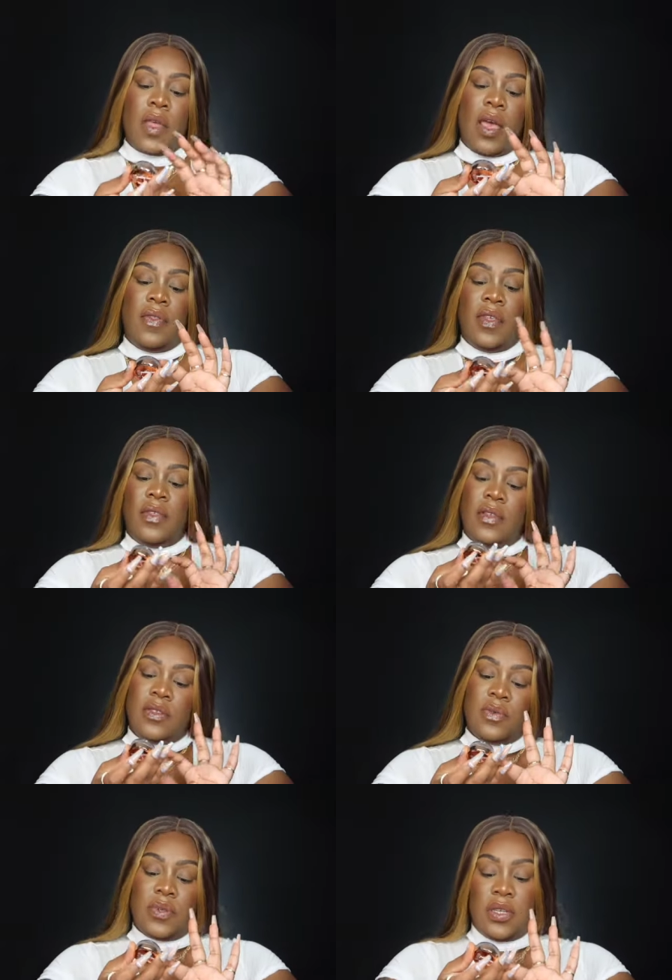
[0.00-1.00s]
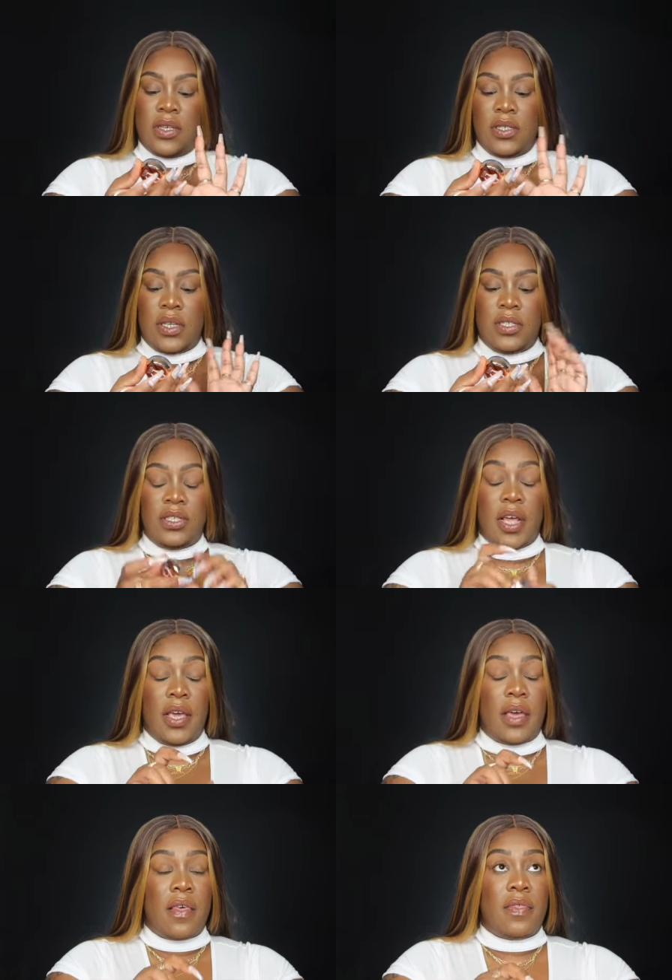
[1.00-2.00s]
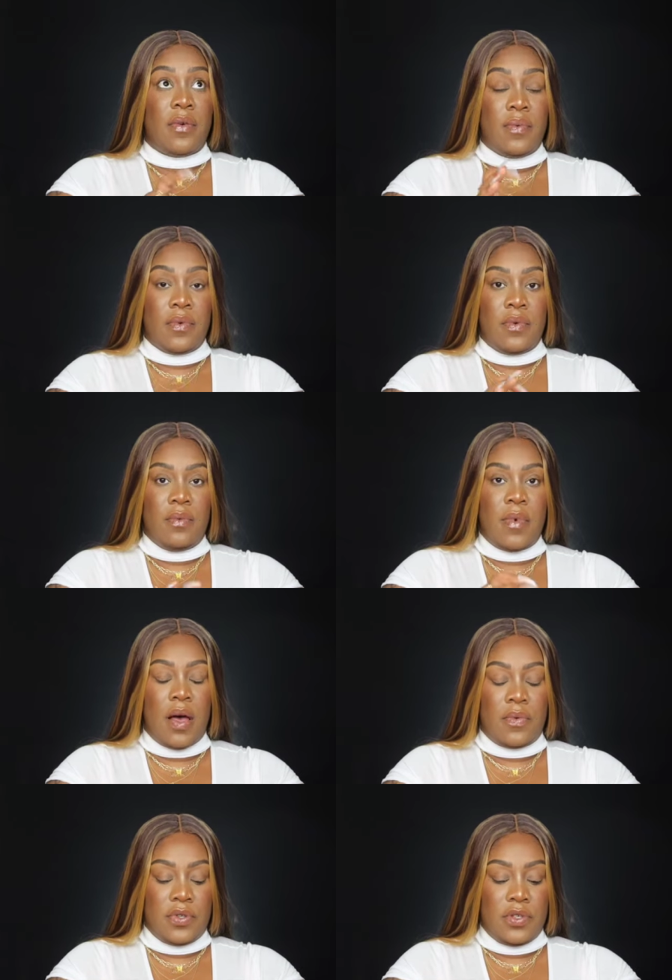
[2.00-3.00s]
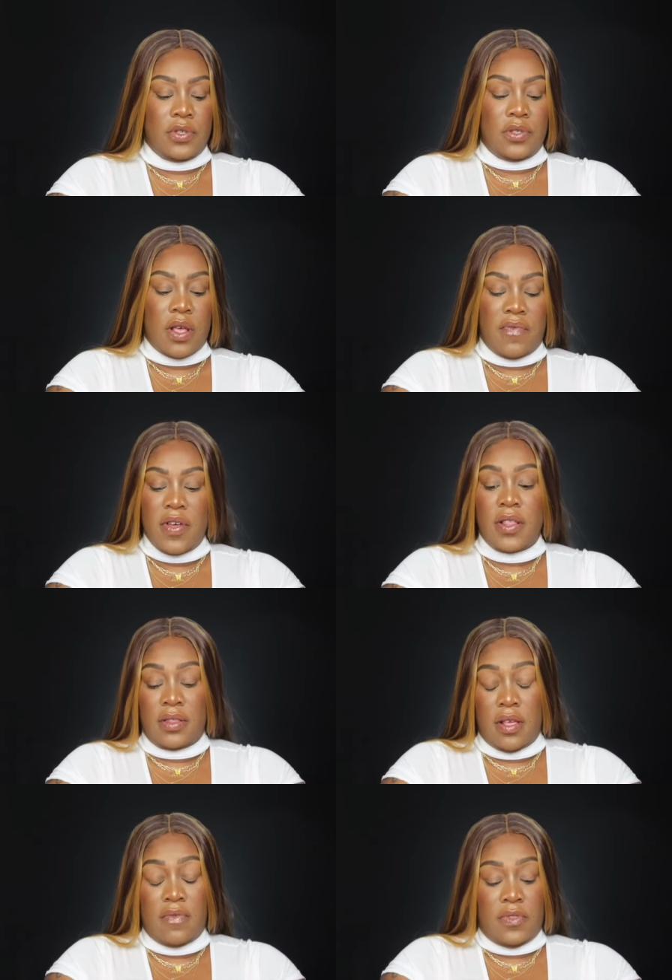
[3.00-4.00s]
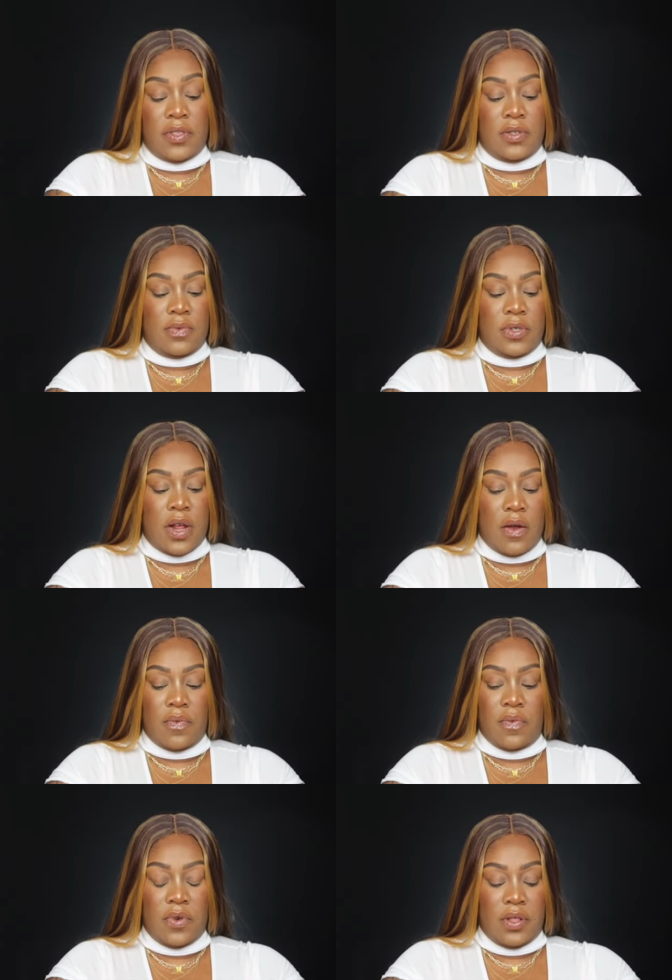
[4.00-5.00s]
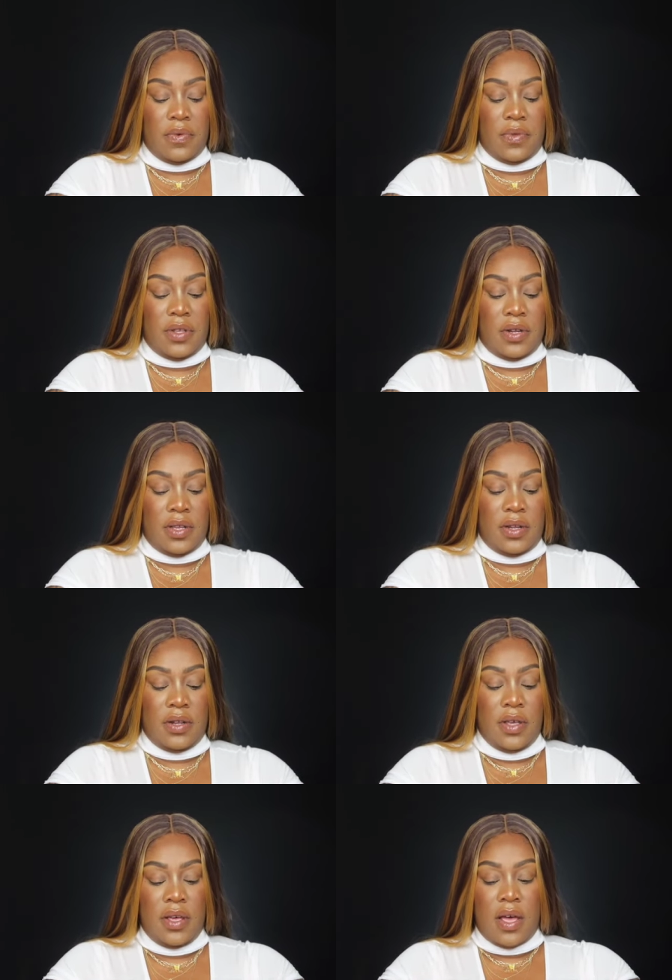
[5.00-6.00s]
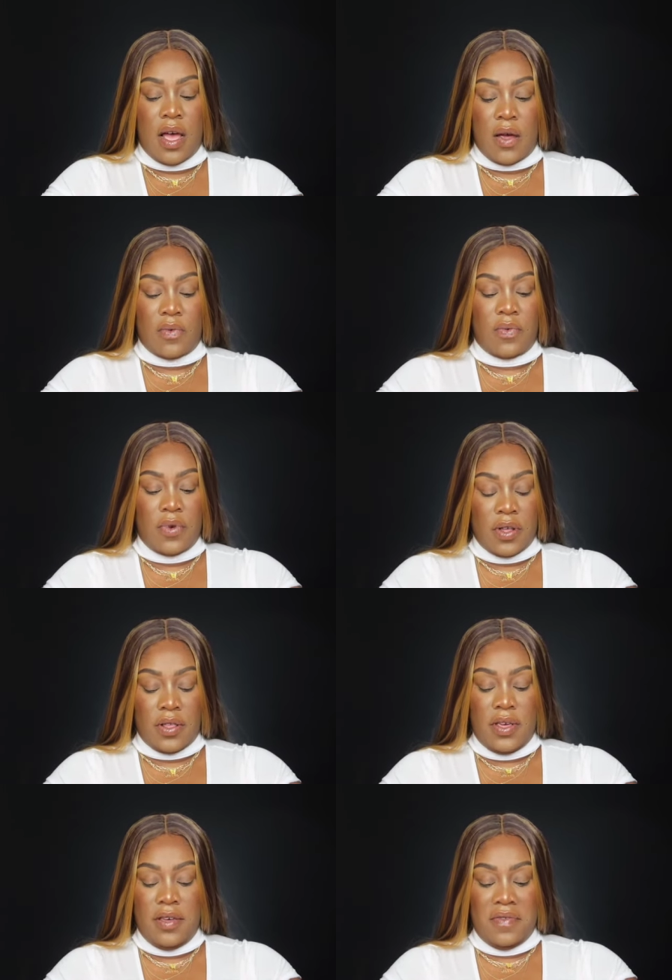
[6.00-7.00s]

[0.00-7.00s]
And then this one is Shake the Room. I was I fell in love with this one. I really, really did. I really,